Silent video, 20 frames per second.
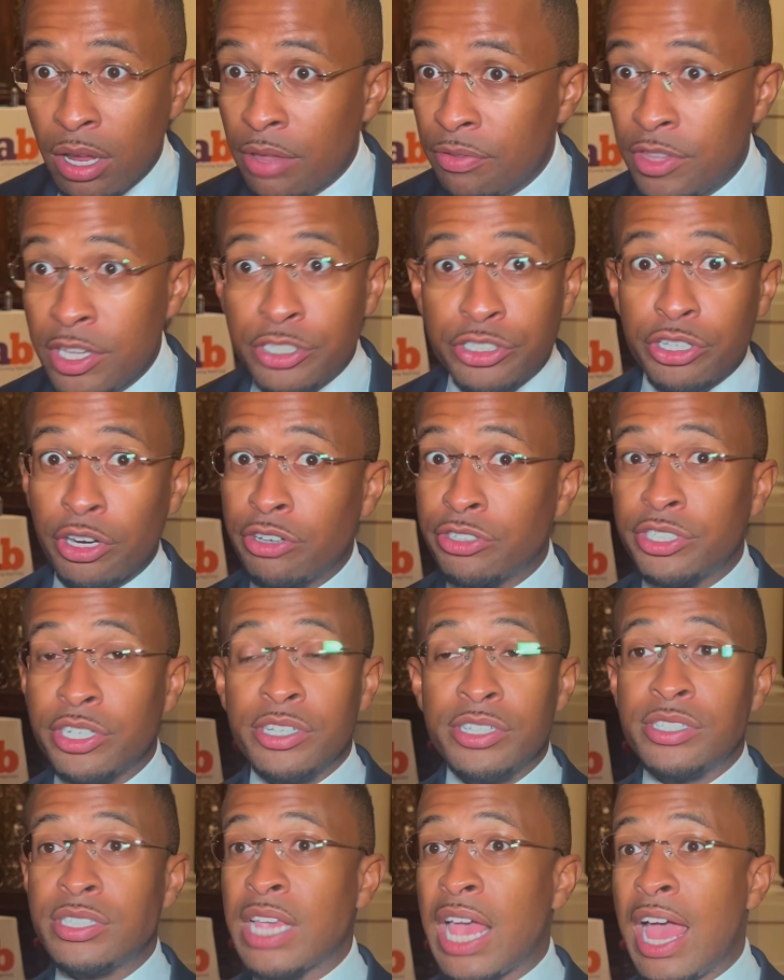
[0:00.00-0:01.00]
These
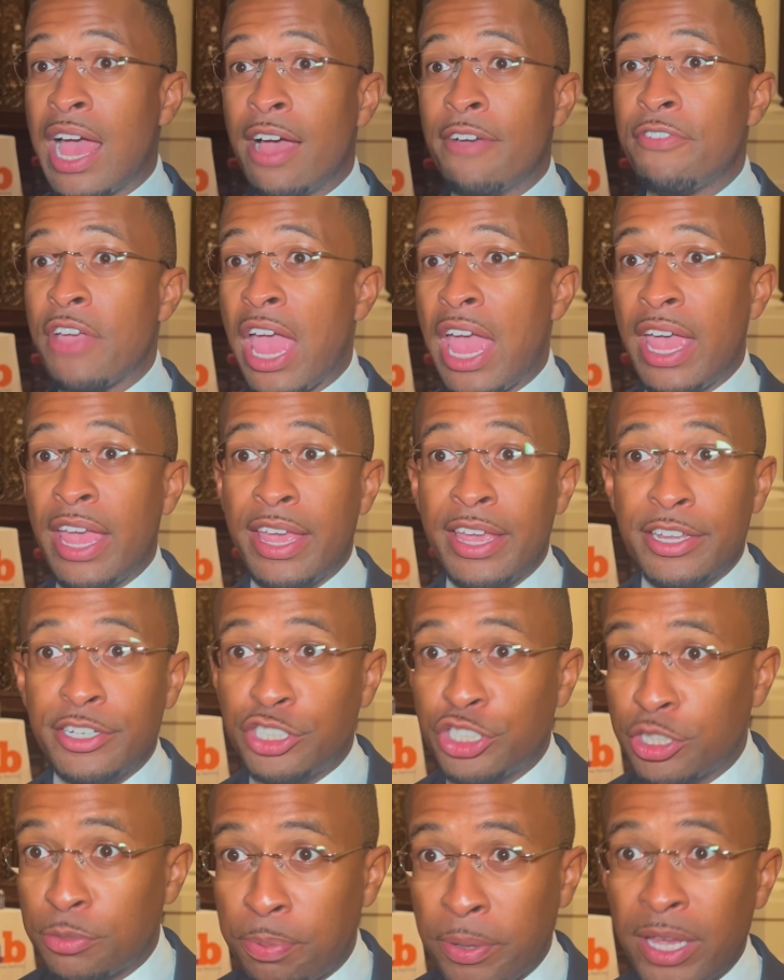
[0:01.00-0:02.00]
churches have
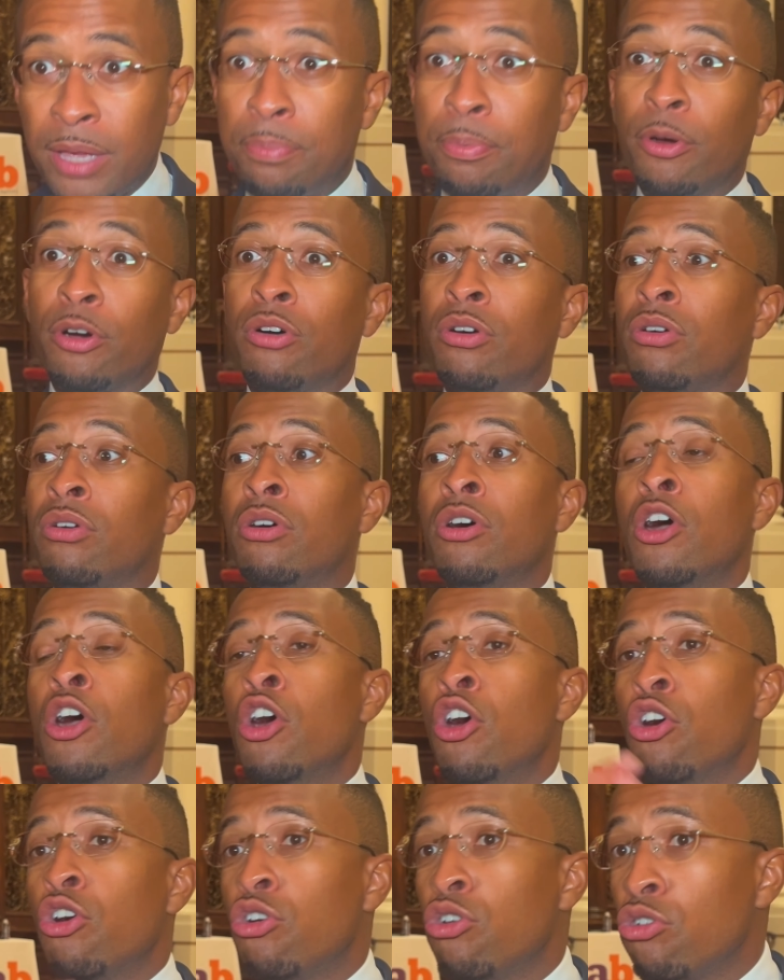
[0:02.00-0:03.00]
aged people
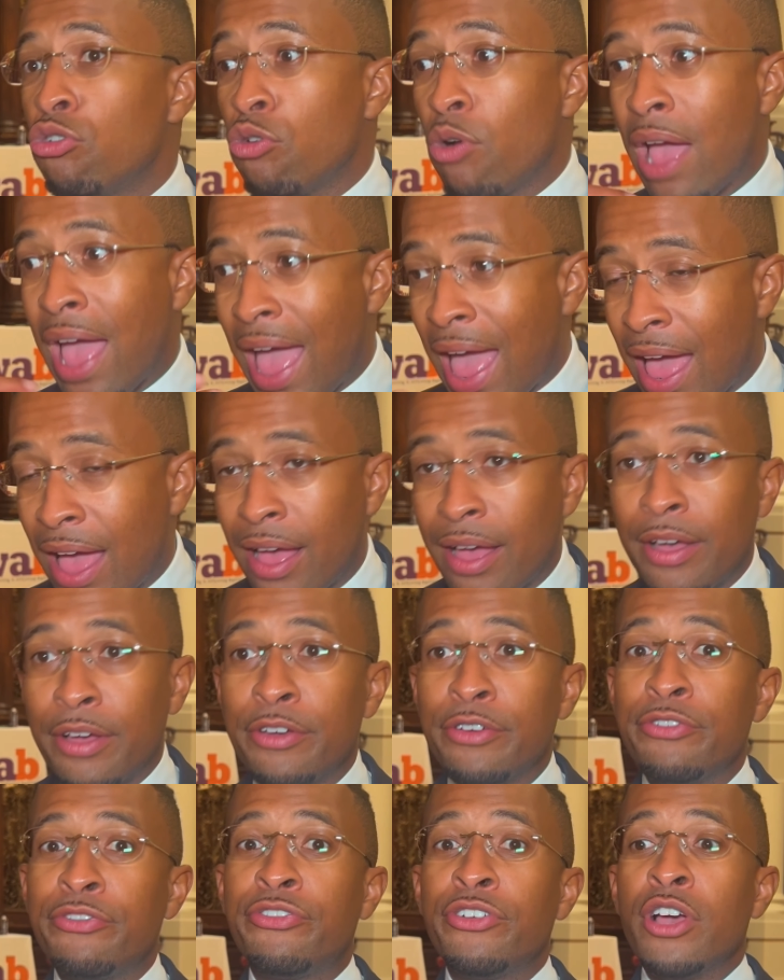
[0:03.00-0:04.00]
who
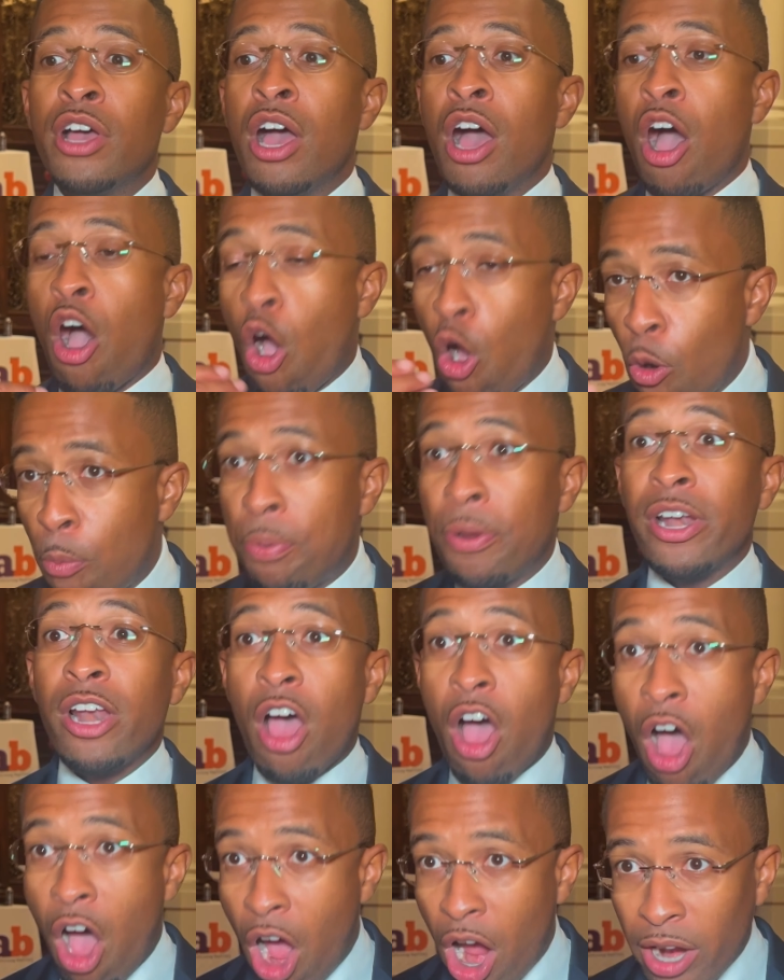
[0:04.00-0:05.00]
have open
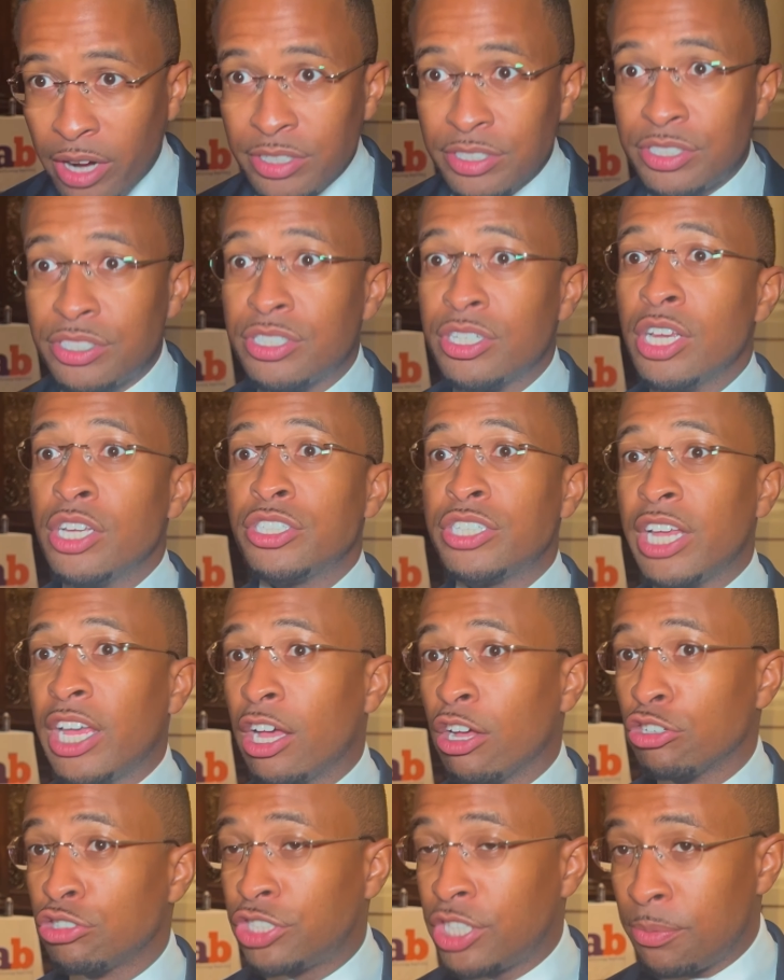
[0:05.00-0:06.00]
hearts to
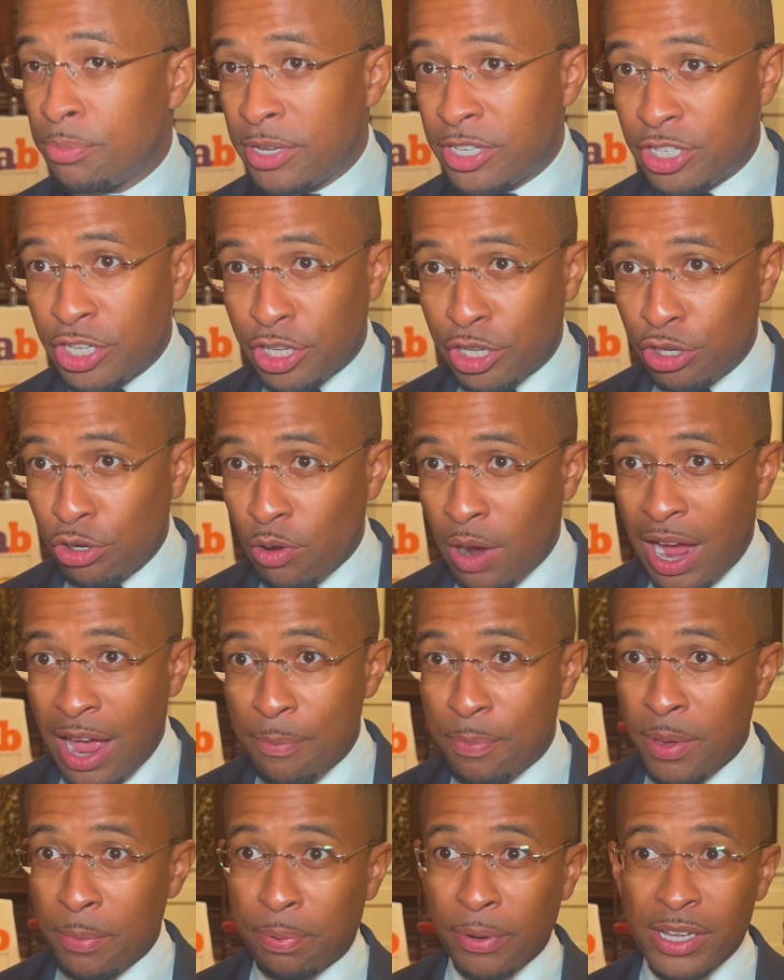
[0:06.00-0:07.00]

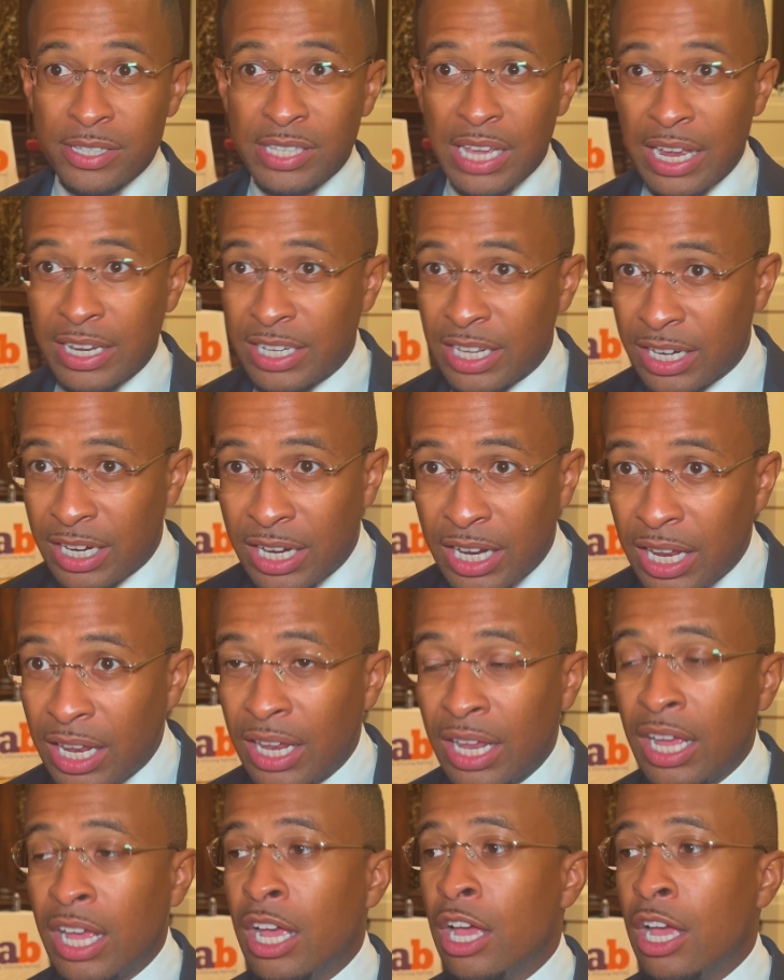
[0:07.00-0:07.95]
LGBTQIA+ plus identity,